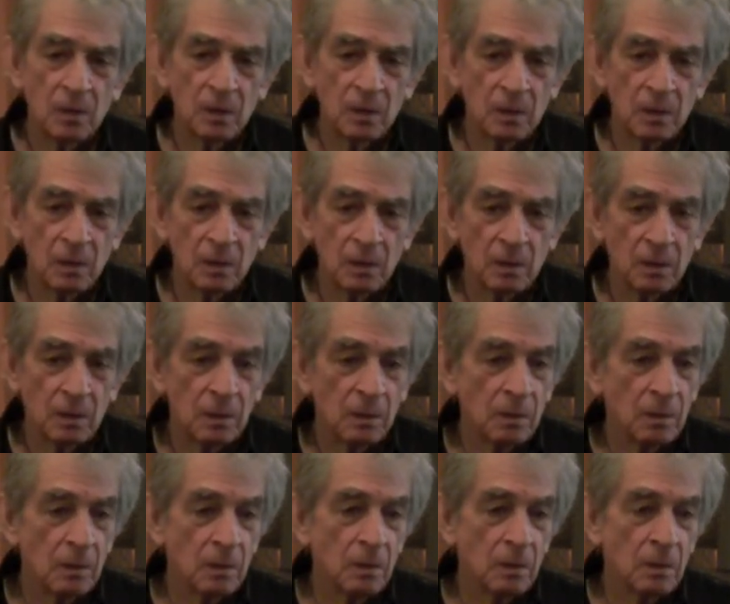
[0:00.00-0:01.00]

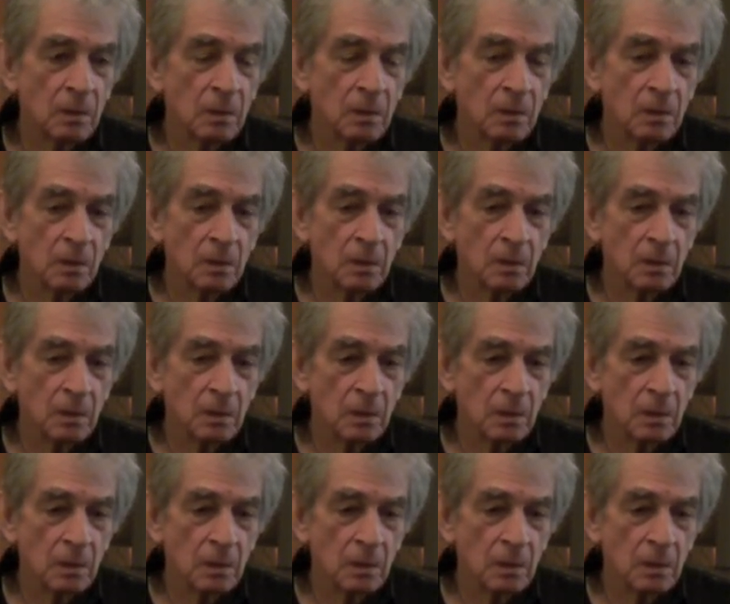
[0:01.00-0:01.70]
Nobody speaks.